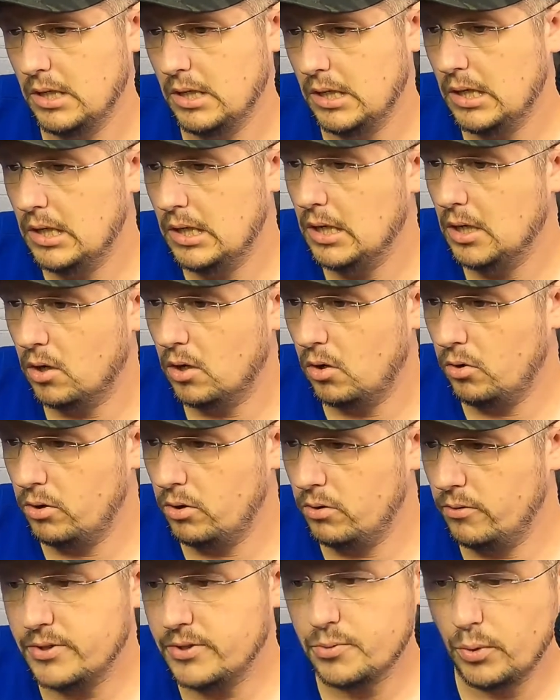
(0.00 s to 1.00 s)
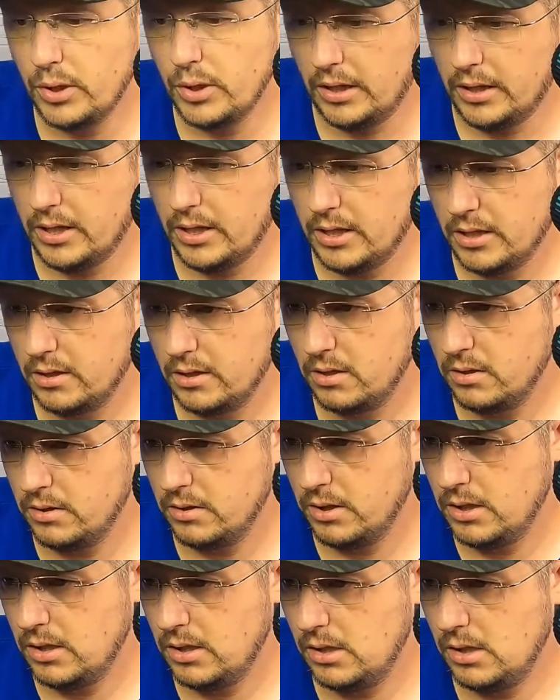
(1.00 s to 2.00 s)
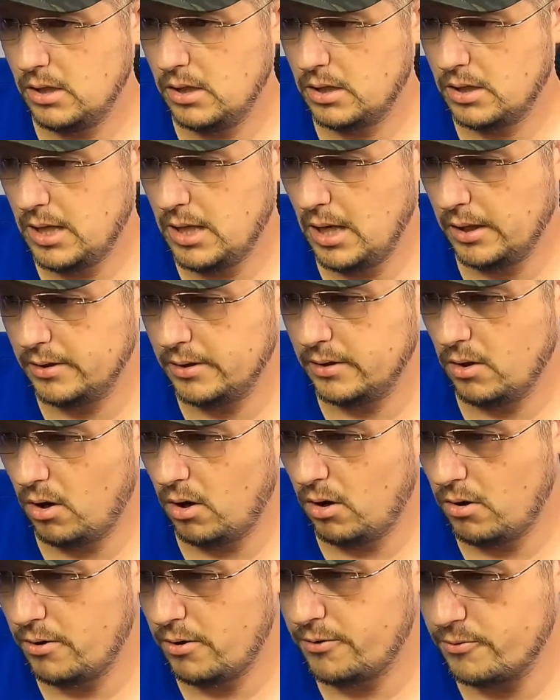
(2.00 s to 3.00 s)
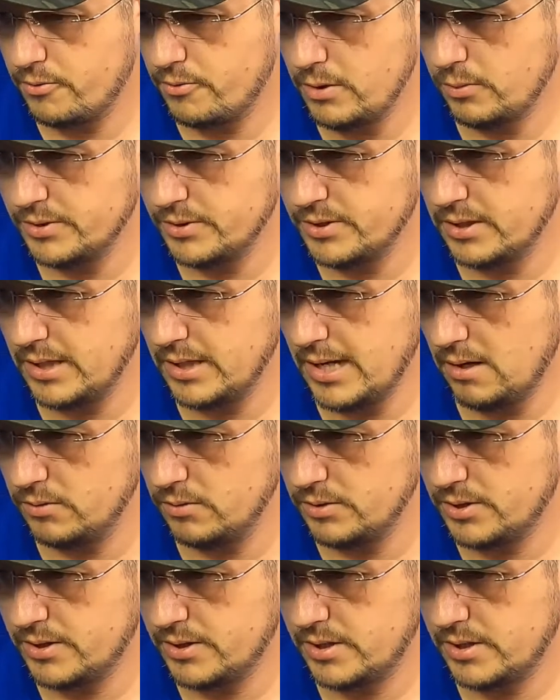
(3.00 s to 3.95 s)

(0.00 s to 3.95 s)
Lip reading: Earlier this week, the Canon R3 was announced.